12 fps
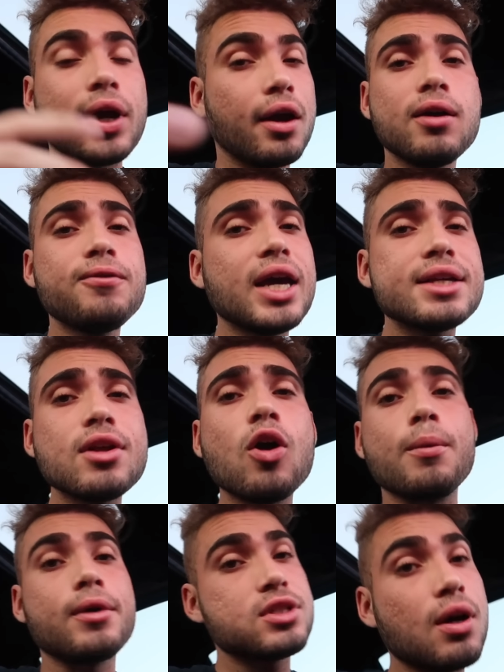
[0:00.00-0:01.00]
I don't know if you guys
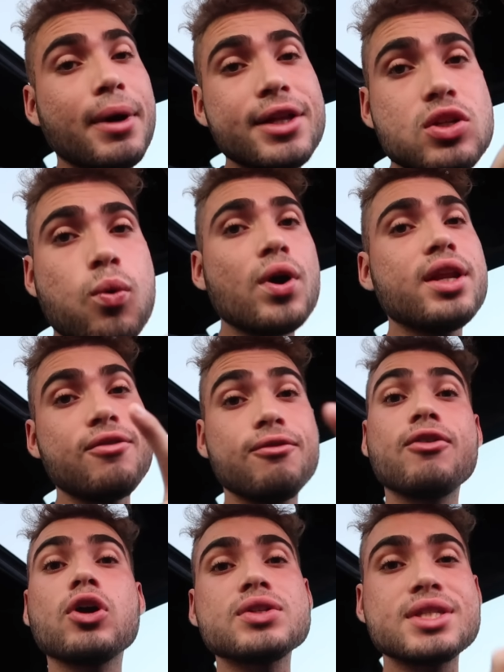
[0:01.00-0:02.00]
know, it's on my
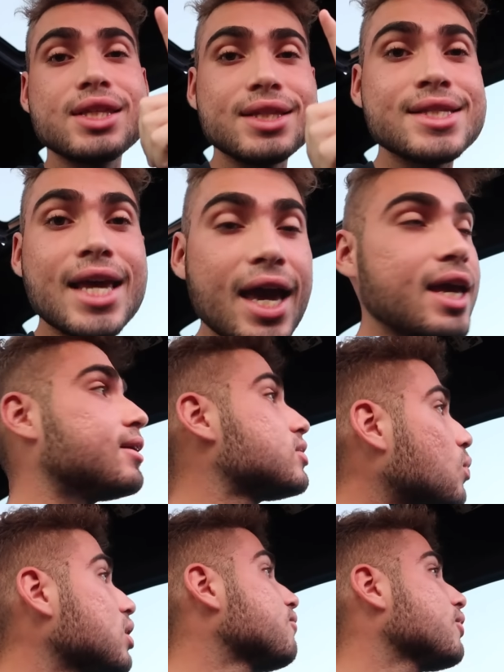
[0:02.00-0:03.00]
21st day.
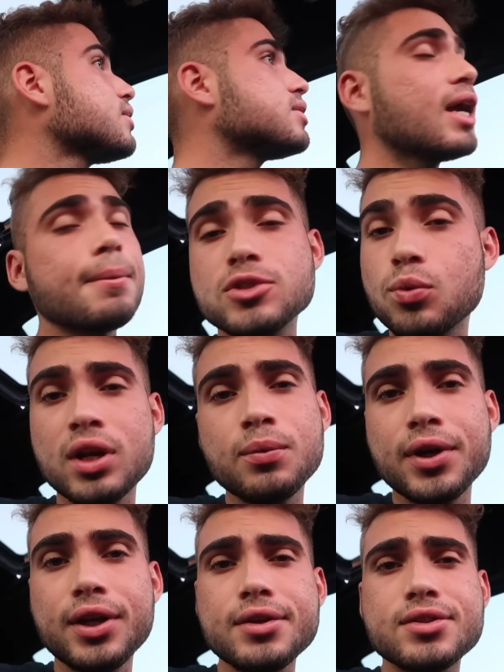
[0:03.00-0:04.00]
21st day, I'm
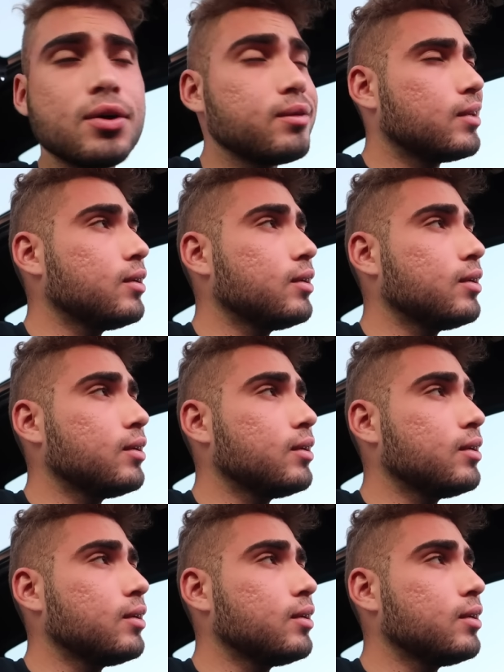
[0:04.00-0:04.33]
21 years old.